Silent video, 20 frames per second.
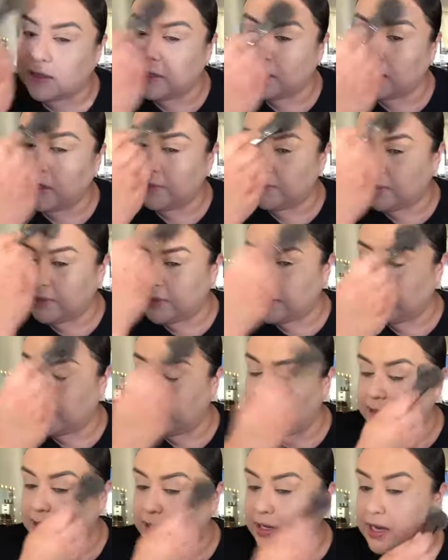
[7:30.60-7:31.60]

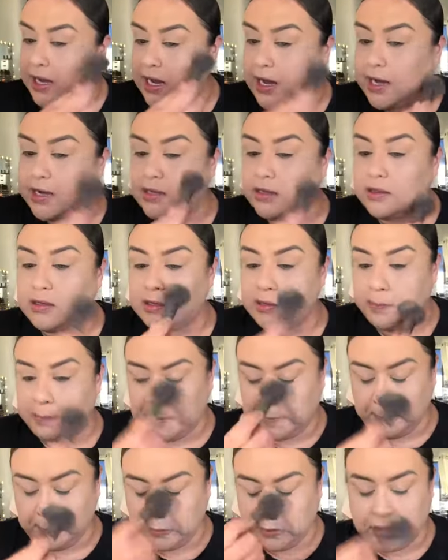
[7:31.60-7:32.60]
gonna add a little
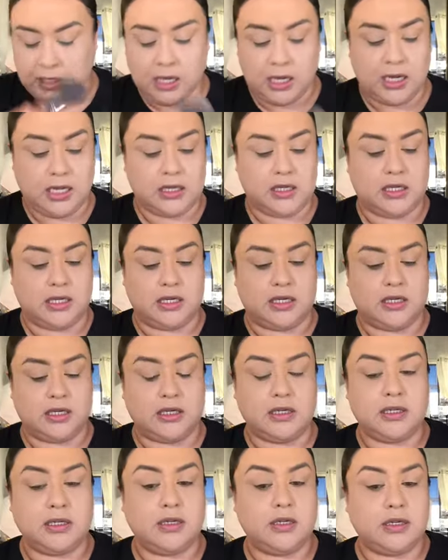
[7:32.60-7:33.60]
bit more color
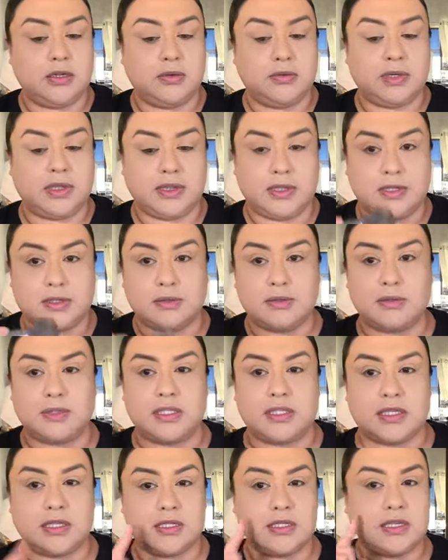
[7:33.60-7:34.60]
with this one,
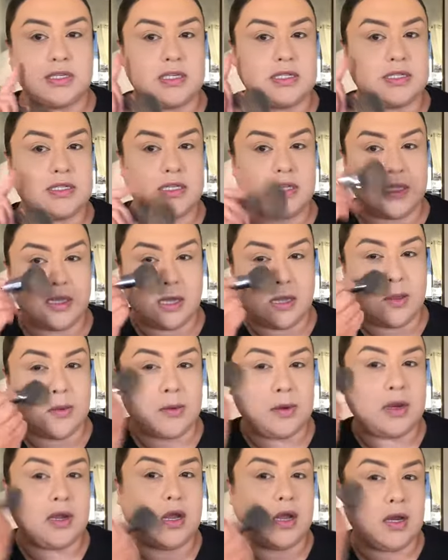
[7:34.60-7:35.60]
because as you can see, the other
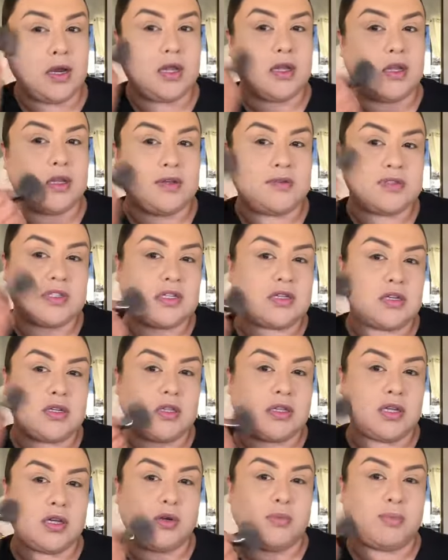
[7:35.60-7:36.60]
one kind of leaves it a
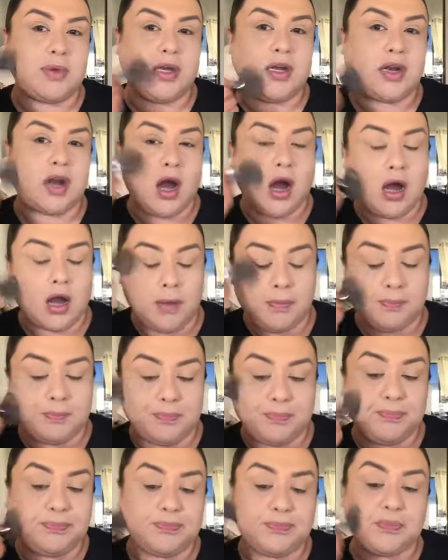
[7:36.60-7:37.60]
little bit
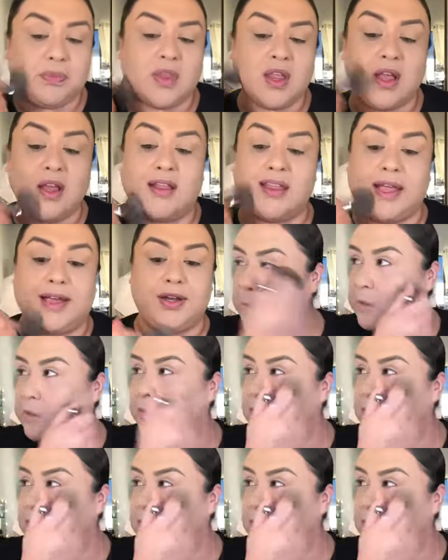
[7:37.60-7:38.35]
light.